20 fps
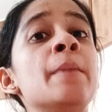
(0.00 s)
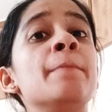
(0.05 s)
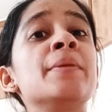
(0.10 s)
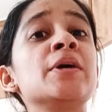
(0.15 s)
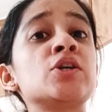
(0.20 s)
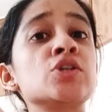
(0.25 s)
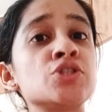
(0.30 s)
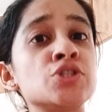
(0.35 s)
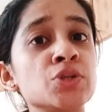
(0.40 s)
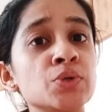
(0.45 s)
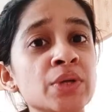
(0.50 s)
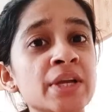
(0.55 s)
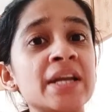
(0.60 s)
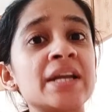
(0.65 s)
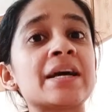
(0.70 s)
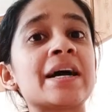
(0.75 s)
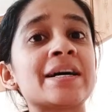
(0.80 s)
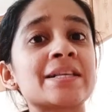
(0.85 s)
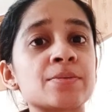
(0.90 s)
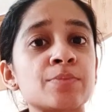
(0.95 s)
Because you
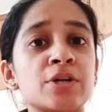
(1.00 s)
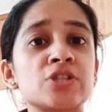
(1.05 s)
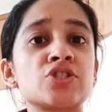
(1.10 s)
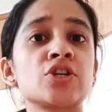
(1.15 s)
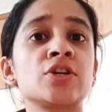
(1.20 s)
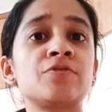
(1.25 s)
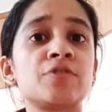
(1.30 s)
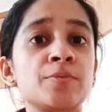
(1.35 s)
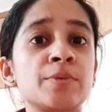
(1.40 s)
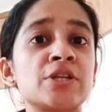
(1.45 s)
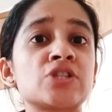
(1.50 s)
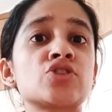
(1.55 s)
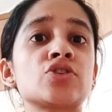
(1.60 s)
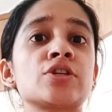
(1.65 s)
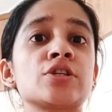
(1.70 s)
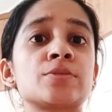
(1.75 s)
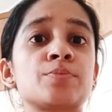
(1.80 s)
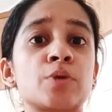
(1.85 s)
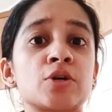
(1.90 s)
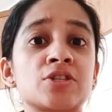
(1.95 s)
need as much
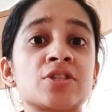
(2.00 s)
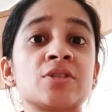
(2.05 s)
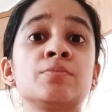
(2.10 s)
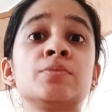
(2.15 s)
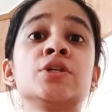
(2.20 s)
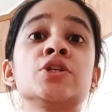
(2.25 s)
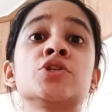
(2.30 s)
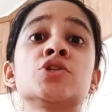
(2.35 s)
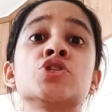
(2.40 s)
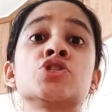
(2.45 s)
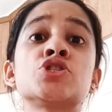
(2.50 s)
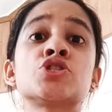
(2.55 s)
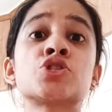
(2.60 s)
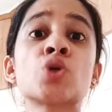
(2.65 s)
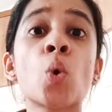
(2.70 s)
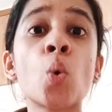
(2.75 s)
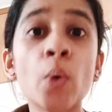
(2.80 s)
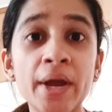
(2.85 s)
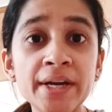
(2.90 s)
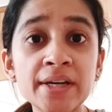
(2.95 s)
information as possible to
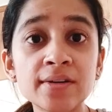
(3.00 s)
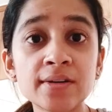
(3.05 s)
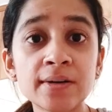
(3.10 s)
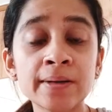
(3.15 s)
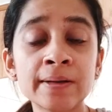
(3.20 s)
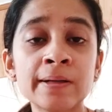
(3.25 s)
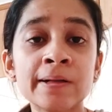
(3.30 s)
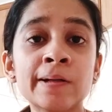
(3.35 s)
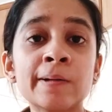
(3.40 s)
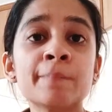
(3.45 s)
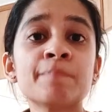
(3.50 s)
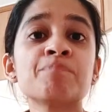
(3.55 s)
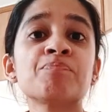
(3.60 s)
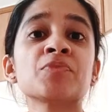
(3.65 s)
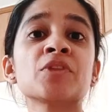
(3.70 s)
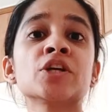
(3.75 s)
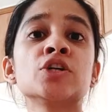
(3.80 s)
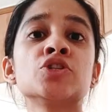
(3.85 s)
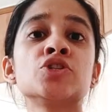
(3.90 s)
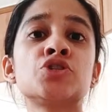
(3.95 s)
show it
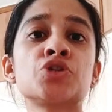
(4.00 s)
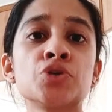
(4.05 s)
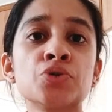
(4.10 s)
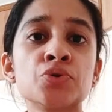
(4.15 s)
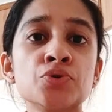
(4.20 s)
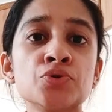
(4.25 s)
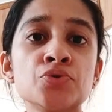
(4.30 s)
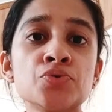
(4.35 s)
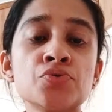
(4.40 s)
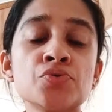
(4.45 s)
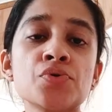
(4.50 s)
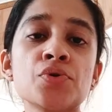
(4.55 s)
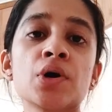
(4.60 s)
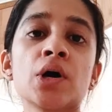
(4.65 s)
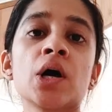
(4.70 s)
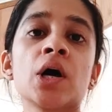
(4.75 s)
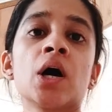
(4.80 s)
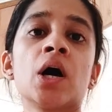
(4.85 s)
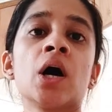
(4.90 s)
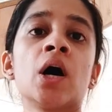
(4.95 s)
to
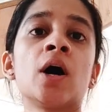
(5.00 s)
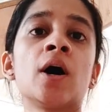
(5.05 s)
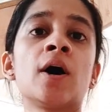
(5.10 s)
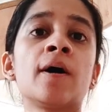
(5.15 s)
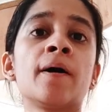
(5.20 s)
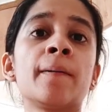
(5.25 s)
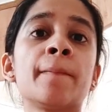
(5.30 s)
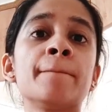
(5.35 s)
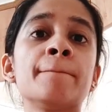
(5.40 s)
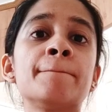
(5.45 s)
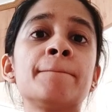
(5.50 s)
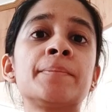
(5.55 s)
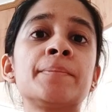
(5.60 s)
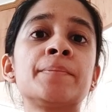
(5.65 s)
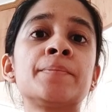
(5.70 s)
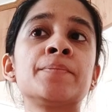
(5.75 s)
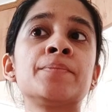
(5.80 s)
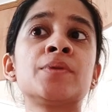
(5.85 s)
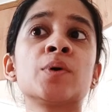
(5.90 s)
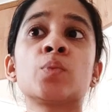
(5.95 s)

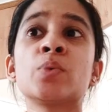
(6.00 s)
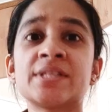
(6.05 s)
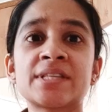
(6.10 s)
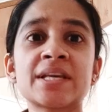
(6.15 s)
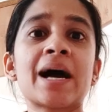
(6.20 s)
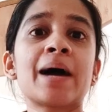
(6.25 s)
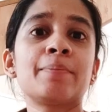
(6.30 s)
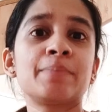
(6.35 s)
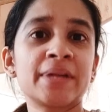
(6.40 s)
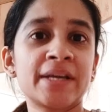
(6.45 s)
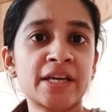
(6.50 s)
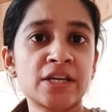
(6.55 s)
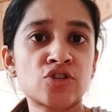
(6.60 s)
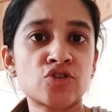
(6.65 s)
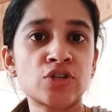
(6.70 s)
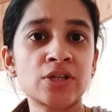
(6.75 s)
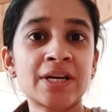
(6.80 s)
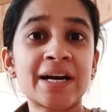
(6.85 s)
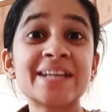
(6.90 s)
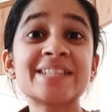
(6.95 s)
the visa
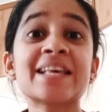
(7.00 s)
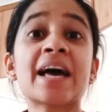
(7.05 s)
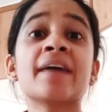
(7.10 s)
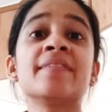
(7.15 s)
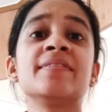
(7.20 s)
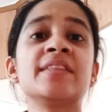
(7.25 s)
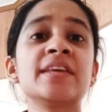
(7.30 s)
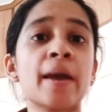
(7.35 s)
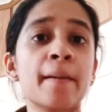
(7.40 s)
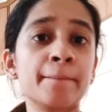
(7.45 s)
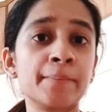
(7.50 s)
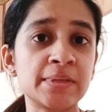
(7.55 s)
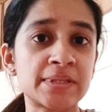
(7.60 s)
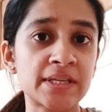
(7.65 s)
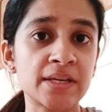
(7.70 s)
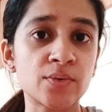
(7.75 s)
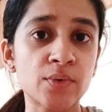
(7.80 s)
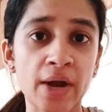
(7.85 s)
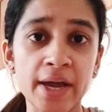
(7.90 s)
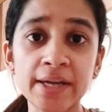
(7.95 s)
application guys and the
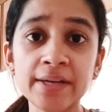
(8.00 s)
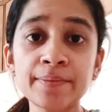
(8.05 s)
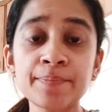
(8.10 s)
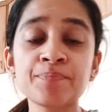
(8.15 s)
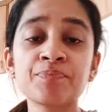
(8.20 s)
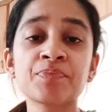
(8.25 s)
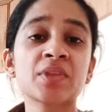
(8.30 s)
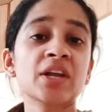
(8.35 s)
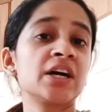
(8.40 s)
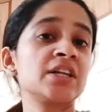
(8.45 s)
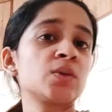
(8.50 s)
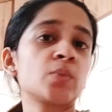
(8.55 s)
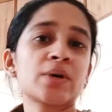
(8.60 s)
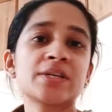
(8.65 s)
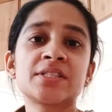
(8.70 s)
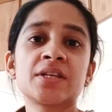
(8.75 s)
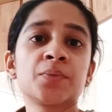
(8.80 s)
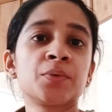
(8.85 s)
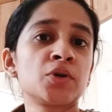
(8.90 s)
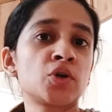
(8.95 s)
embassy, right?
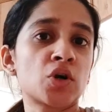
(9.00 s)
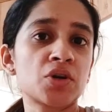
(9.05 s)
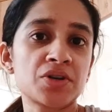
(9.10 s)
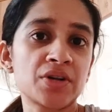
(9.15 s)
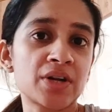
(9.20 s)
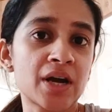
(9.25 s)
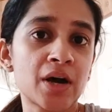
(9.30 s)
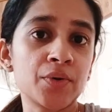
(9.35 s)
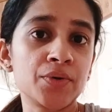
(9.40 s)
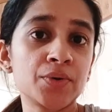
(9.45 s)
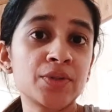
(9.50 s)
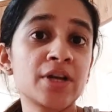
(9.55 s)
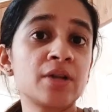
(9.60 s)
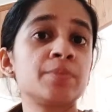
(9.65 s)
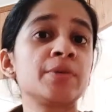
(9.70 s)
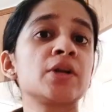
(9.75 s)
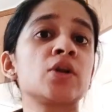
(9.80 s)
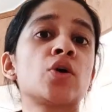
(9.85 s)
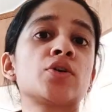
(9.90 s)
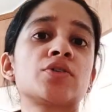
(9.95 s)
Otherwise, they will not allow you.
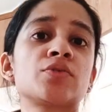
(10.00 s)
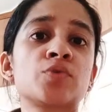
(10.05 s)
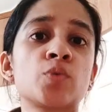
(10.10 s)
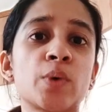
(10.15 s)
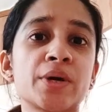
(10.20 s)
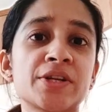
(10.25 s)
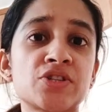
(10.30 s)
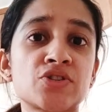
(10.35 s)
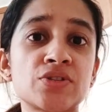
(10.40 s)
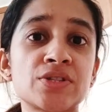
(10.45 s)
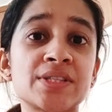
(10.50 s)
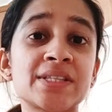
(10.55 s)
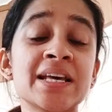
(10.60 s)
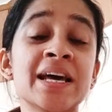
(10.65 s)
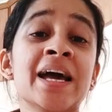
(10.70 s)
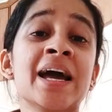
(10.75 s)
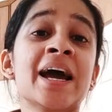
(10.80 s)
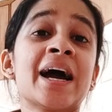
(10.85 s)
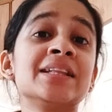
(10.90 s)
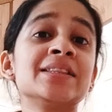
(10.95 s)
There'll be a lot of questions.
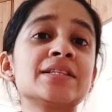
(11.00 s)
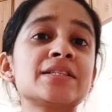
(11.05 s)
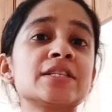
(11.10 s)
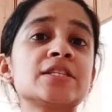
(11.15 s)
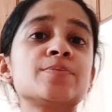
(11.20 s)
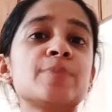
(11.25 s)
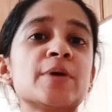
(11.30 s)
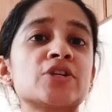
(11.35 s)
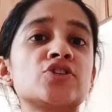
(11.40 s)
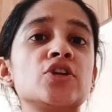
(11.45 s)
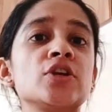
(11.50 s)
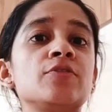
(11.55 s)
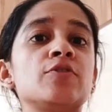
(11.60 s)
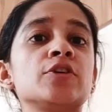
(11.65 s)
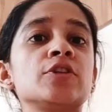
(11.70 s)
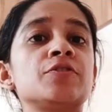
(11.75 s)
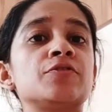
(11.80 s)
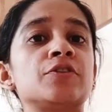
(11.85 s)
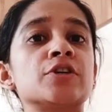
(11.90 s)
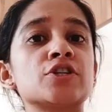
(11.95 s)
And this is especially
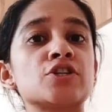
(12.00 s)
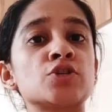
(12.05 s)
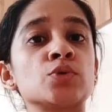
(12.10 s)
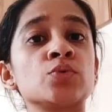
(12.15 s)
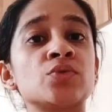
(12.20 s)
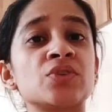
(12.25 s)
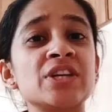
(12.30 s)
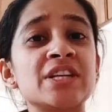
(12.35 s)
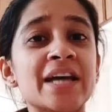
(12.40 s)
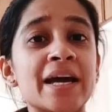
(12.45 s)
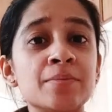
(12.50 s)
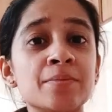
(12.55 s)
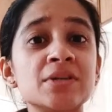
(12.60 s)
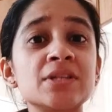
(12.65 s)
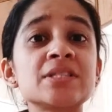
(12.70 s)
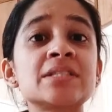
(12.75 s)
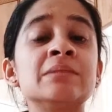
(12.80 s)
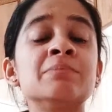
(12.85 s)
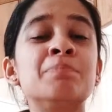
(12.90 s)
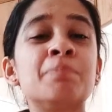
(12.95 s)
for the first 2-3
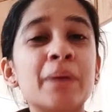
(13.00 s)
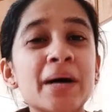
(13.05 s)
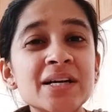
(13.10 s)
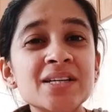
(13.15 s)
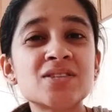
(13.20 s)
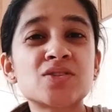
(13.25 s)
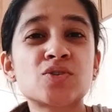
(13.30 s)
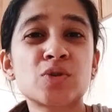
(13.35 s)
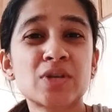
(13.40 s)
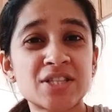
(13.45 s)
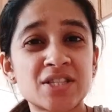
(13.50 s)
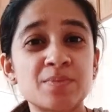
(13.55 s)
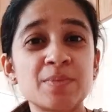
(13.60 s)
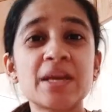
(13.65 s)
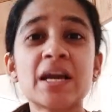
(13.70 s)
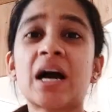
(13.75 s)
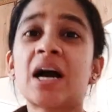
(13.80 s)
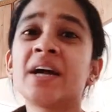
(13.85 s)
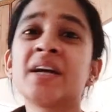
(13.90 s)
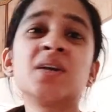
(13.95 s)
timers. But trust
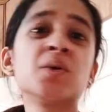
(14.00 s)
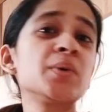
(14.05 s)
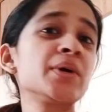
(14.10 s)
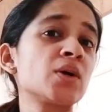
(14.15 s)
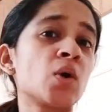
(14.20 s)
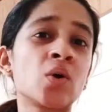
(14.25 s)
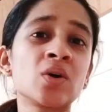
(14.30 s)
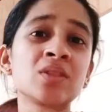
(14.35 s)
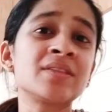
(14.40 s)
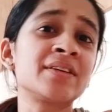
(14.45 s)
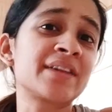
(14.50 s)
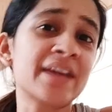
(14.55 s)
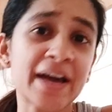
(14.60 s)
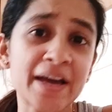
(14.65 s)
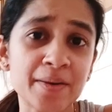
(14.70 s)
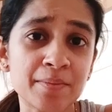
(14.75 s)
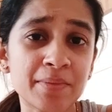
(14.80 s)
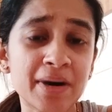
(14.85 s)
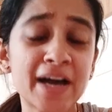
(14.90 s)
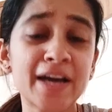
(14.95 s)
me, I do it all the
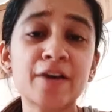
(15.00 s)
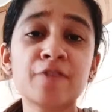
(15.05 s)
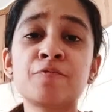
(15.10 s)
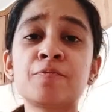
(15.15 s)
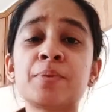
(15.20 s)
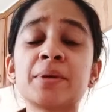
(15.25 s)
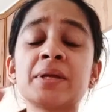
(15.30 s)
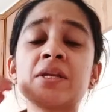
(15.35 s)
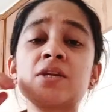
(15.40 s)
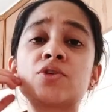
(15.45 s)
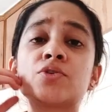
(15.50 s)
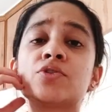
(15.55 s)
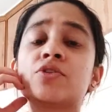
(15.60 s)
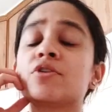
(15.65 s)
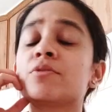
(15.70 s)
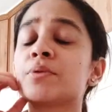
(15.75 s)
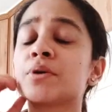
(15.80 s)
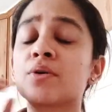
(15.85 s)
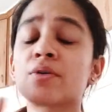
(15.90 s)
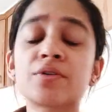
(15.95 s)
time. I have been to
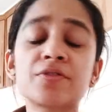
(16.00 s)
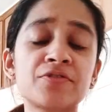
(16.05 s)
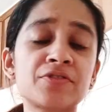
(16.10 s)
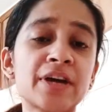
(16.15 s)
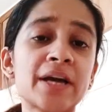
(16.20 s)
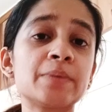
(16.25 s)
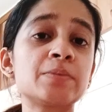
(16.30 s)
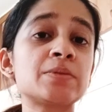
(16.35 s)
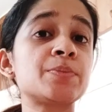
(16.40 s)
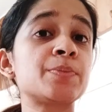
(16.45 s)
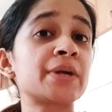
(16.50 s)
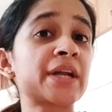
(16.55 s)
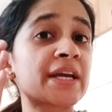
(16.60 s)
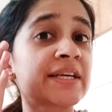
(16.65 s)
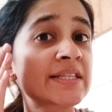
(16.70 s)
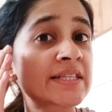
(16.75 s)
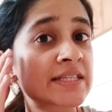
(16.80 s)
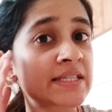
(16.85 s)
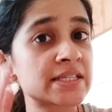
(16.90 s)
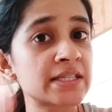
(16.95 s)
Europe a lot of times, but I
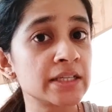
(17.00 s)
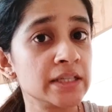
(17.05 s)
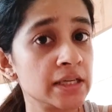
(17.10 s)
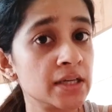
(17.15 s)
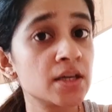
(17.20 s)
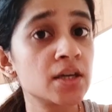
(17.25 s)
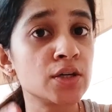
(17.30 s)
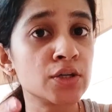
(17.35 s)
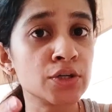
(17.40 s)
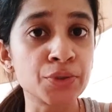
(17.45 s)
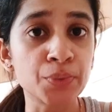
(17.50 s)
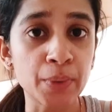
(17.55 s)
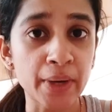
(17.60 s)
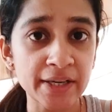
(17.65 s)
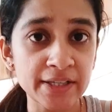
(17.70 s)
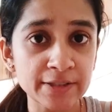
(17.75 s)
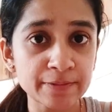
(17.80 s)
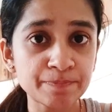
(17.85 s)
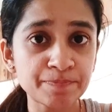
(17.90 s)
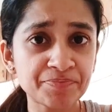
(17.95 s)
still do
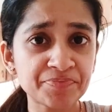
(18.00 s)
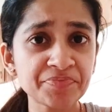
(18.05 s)
it.